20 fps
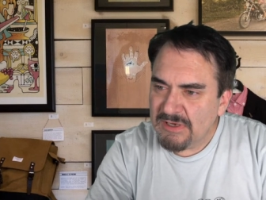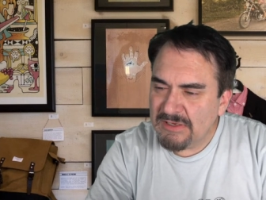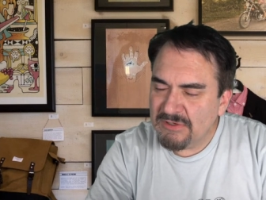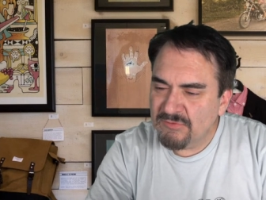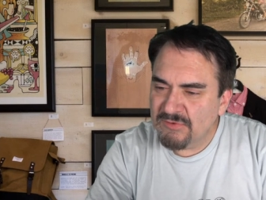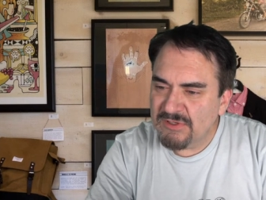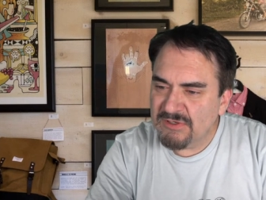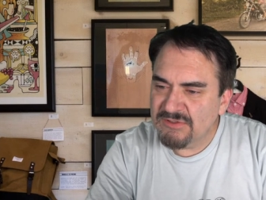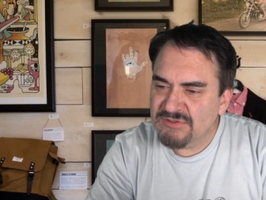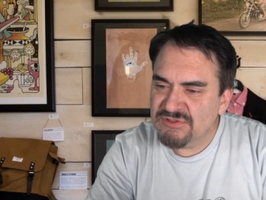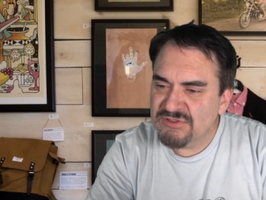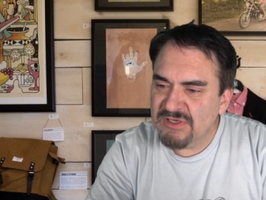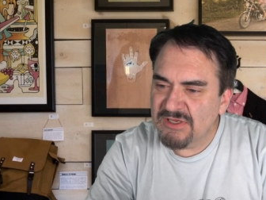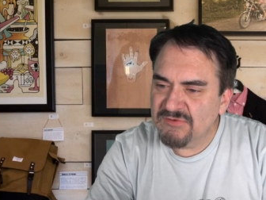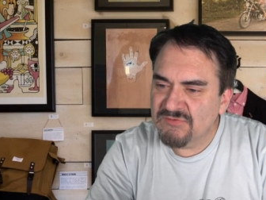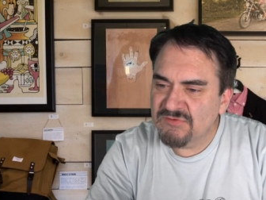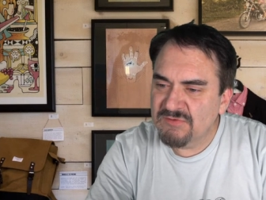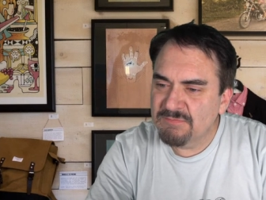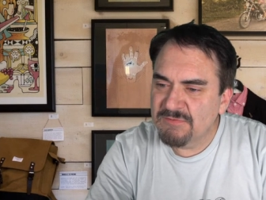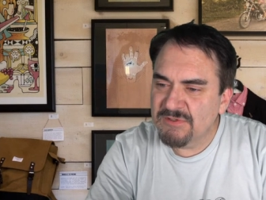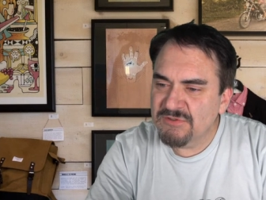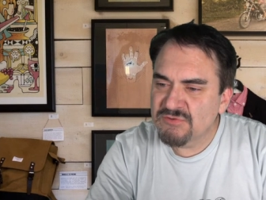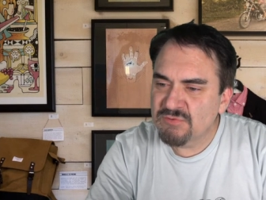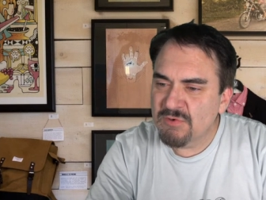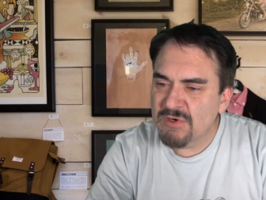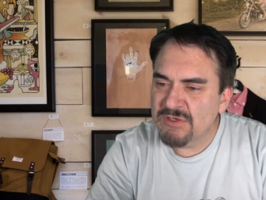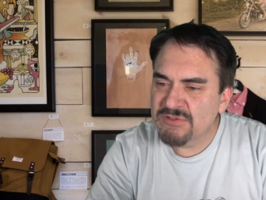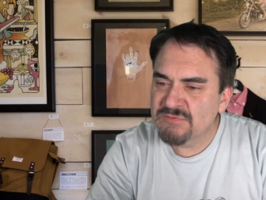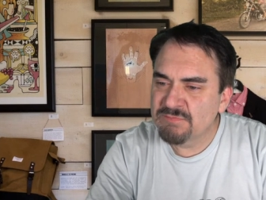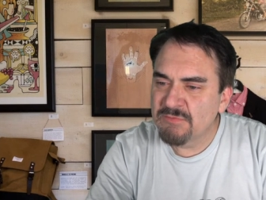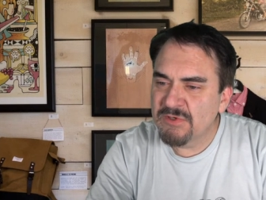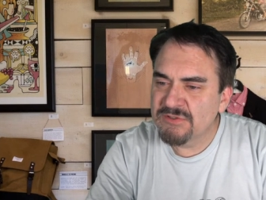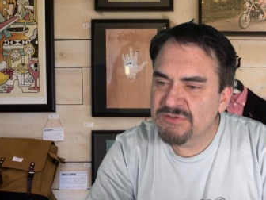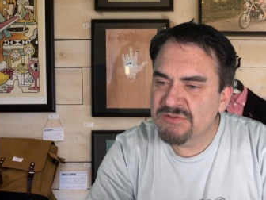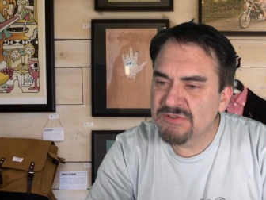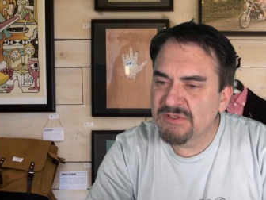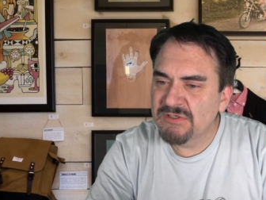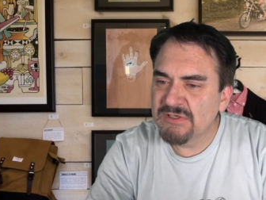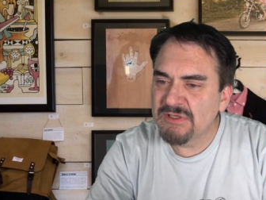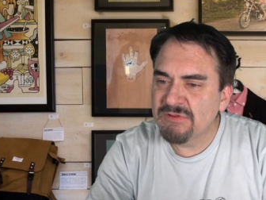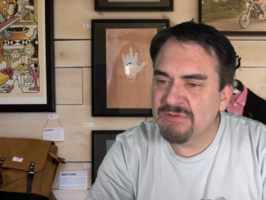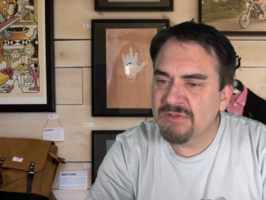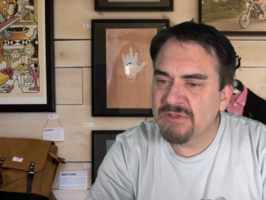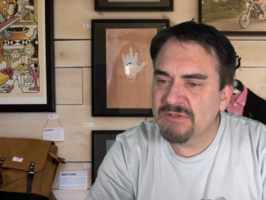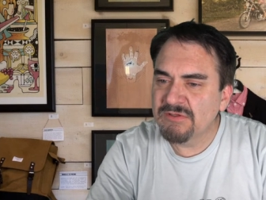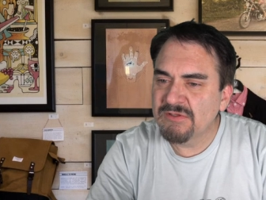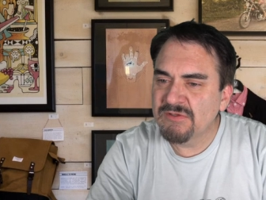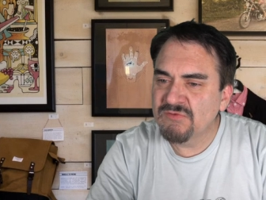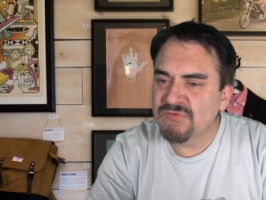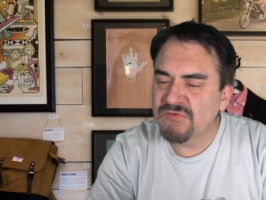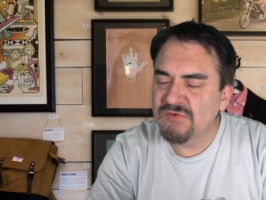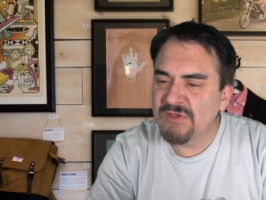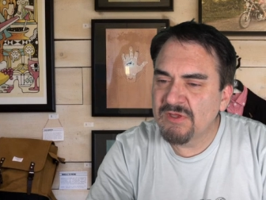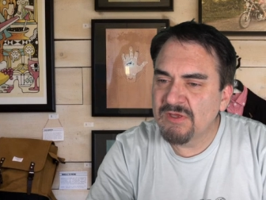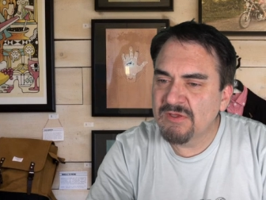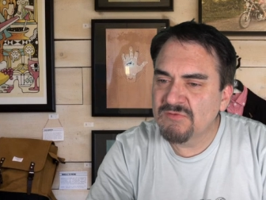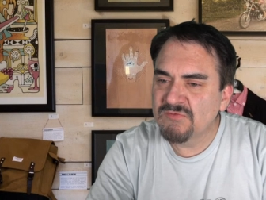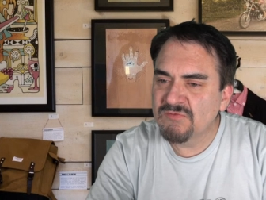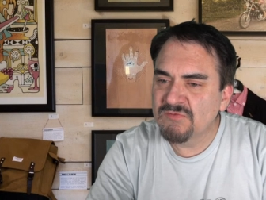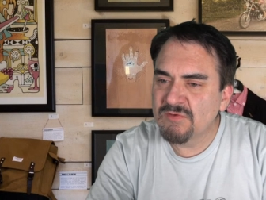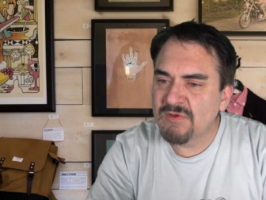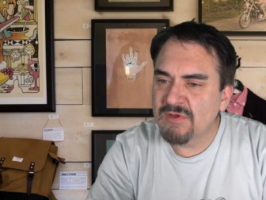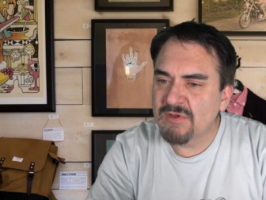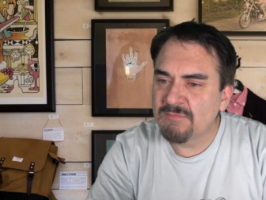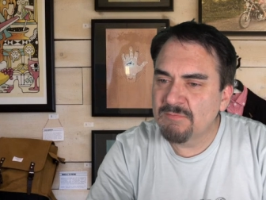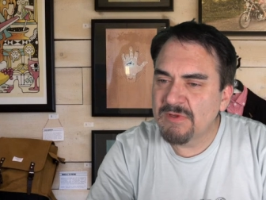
I don't get a chance to binge watch much anything these days.